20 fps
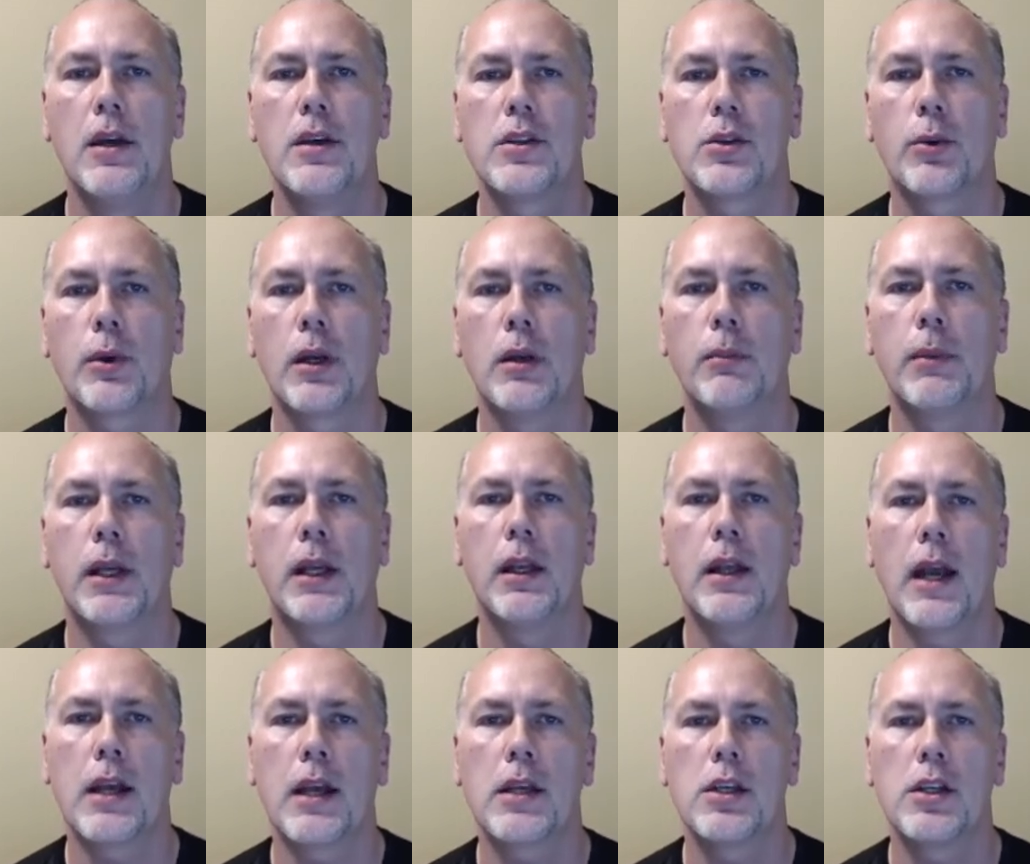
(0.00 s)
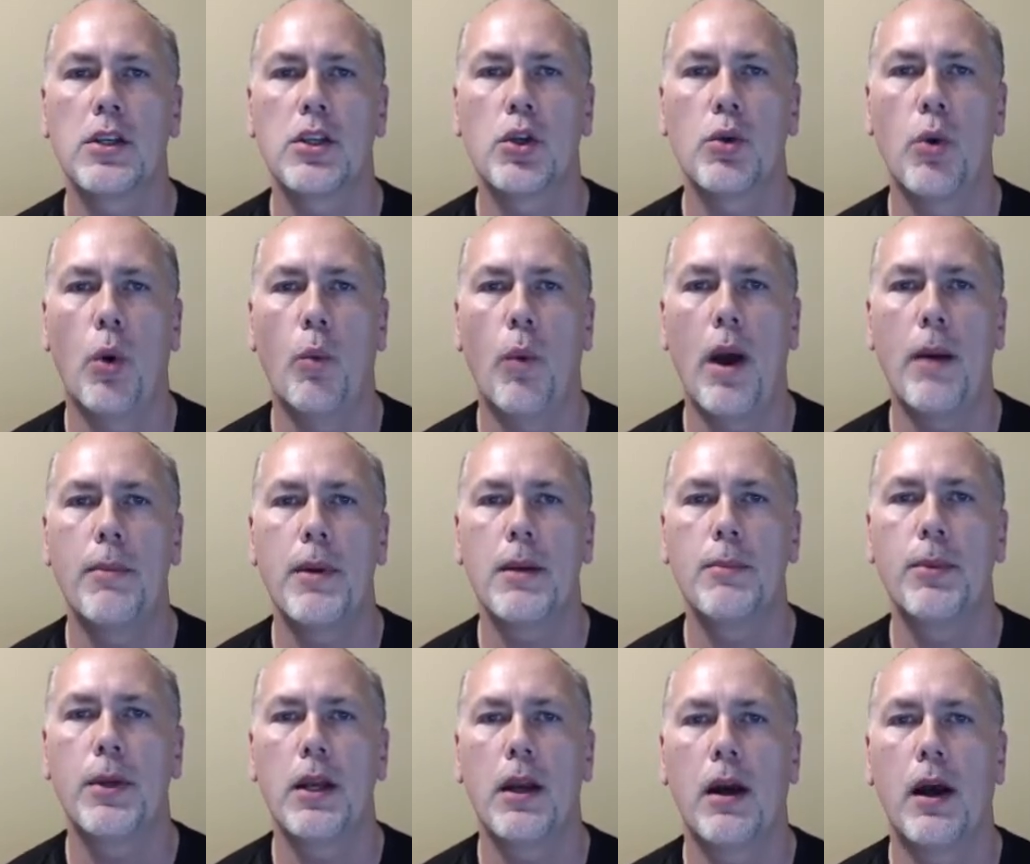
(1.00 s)
So we're going to be connecting to a web
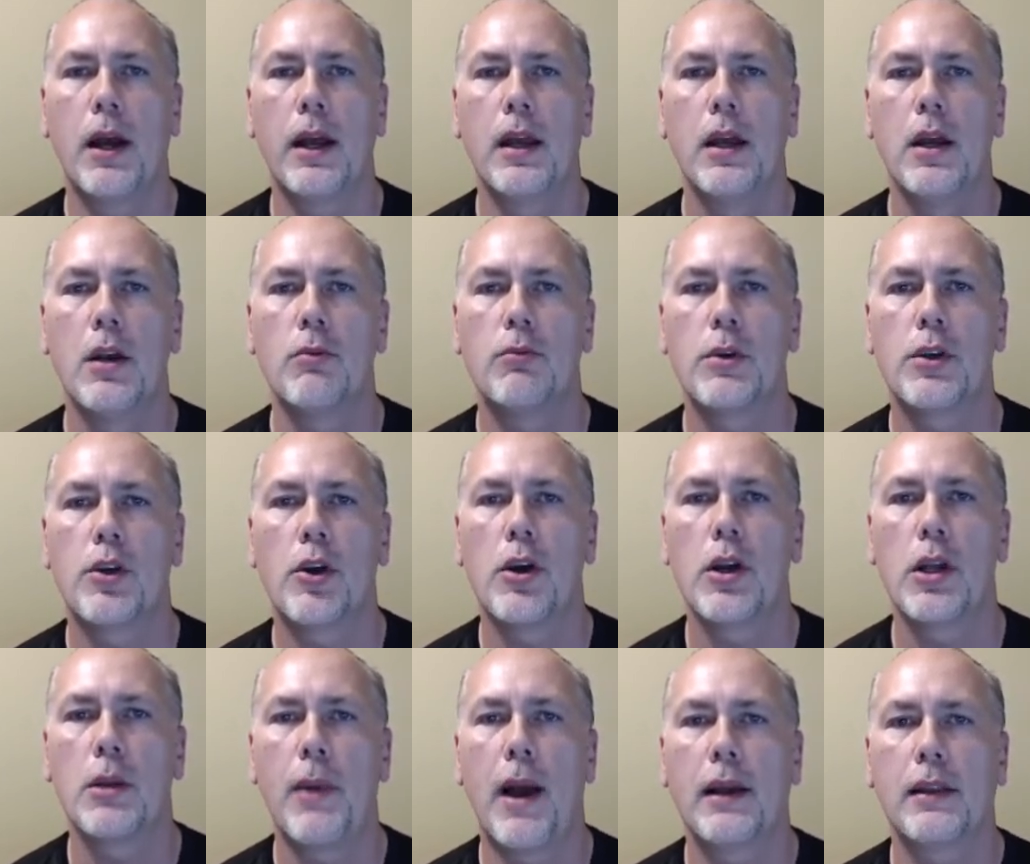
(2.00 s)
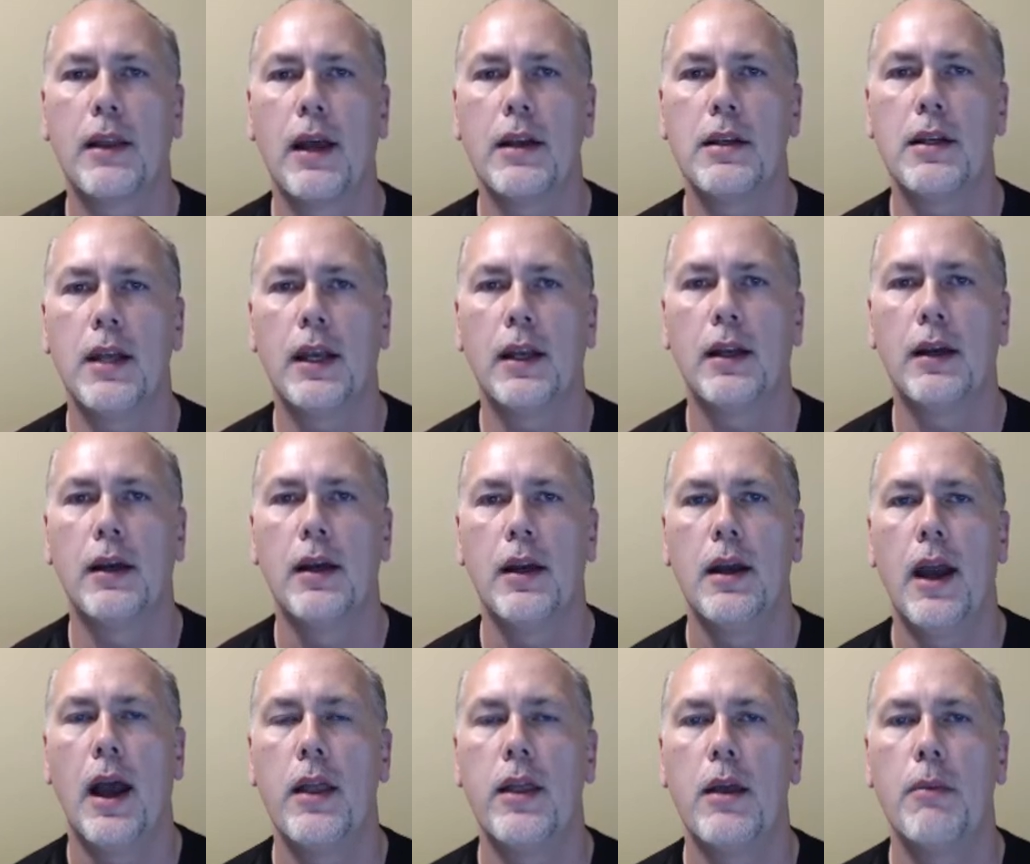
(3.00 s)
API, returning back that data,
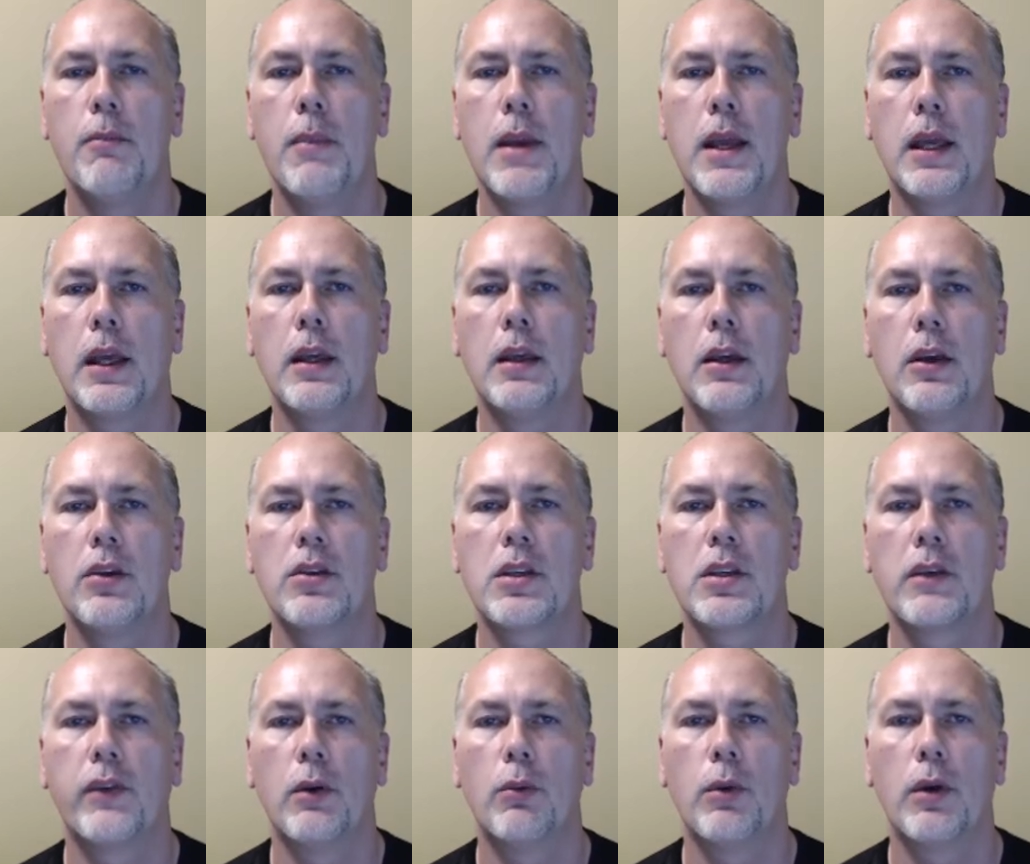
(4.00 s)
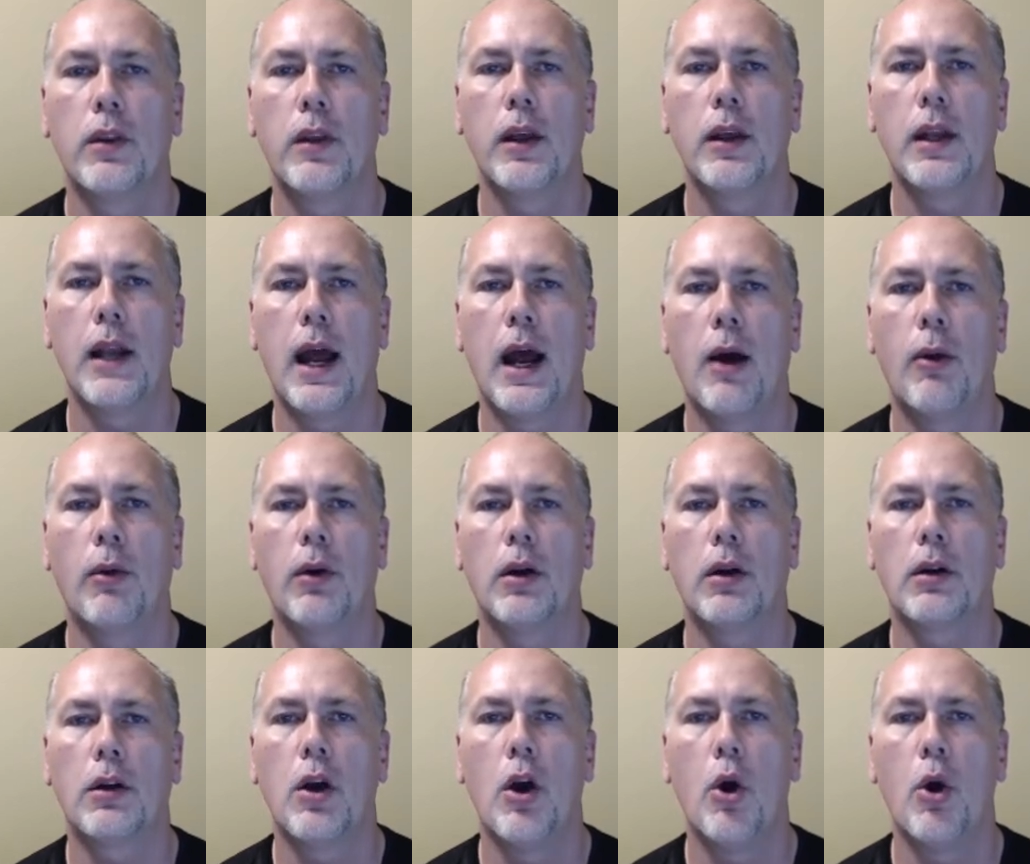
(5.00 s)
and then making use of it within
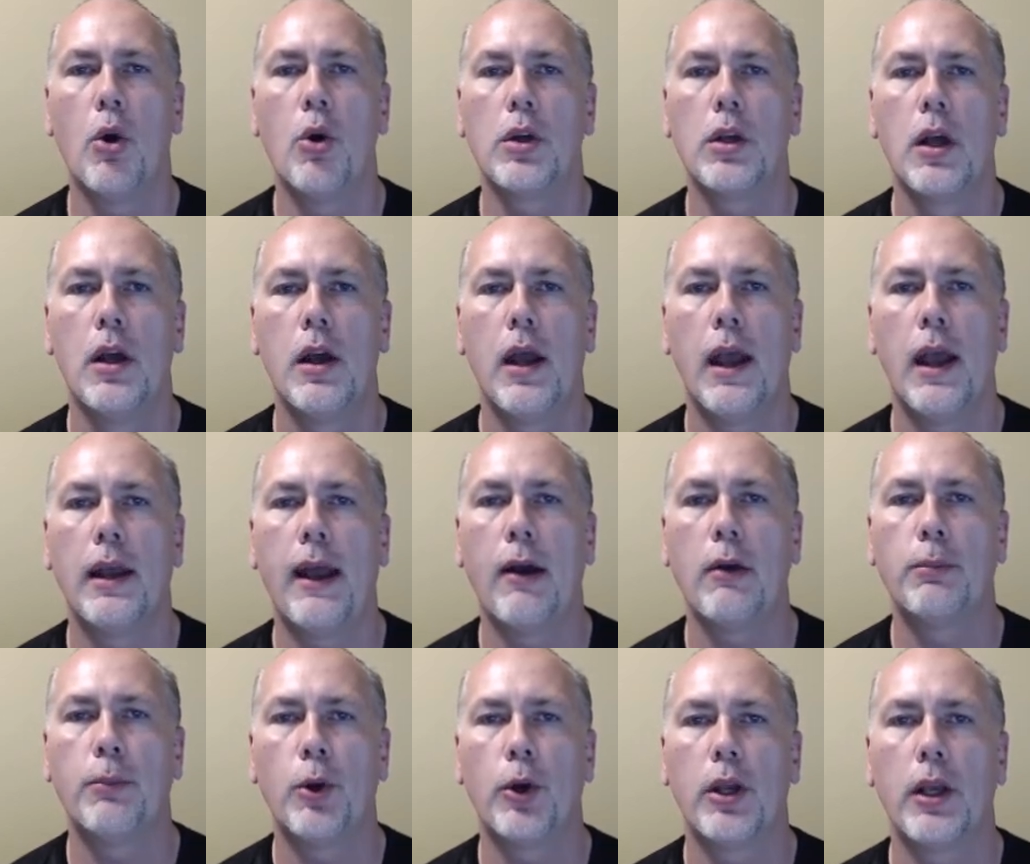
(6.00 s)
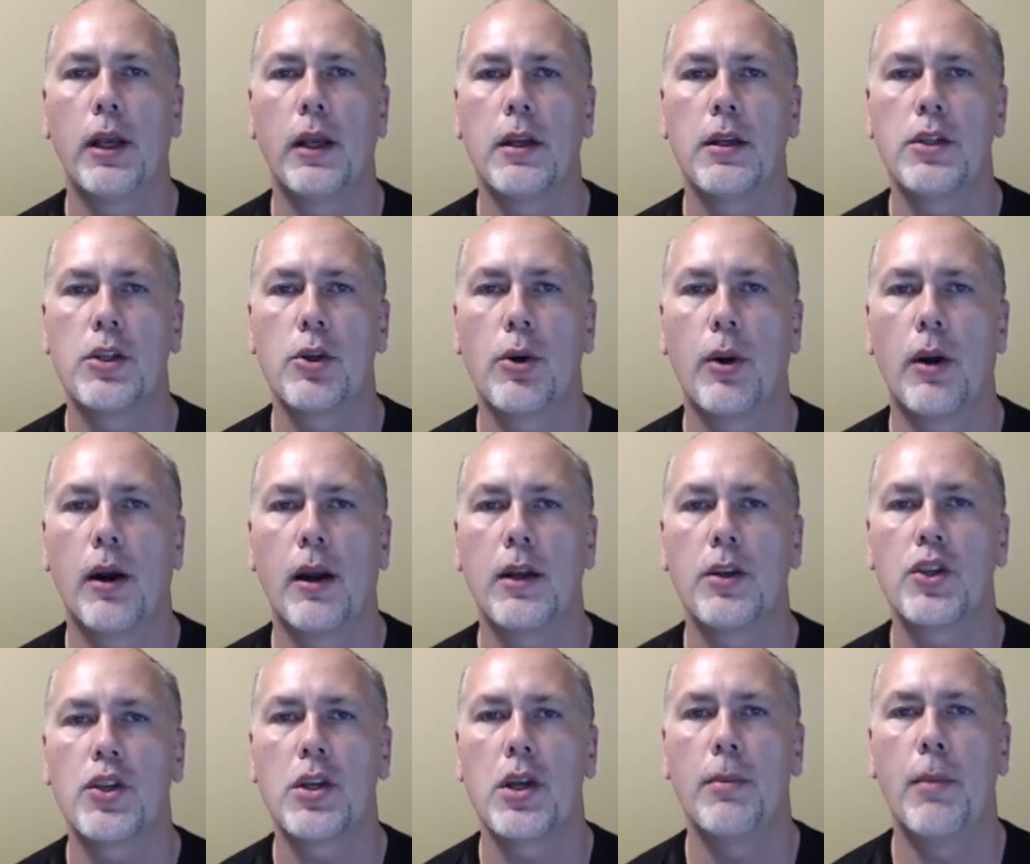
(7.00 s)
our code and outputting it into our
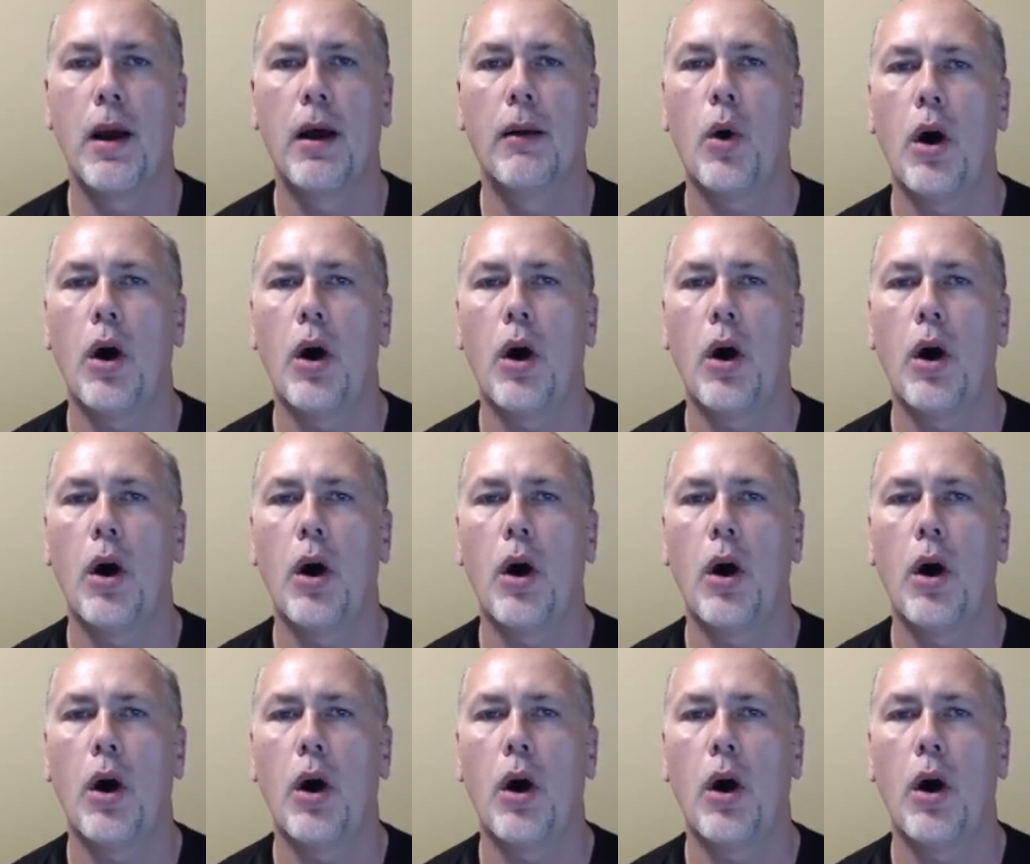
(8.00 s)
HTML.